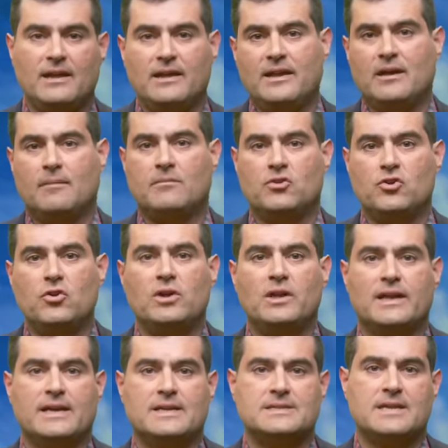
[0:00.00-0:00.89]
Helium
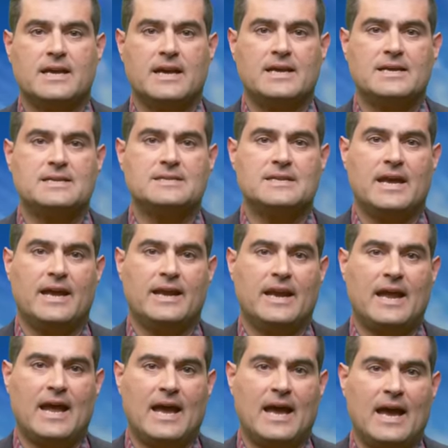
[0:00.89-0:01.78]
nucleus is
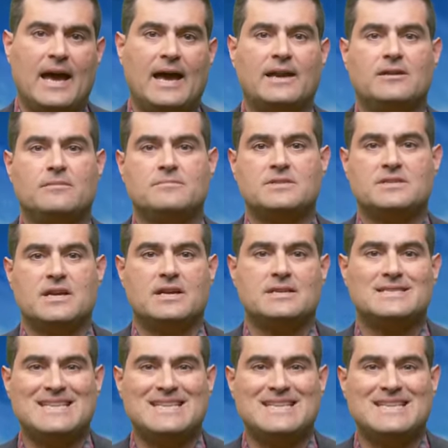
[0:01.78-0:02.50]
an atom's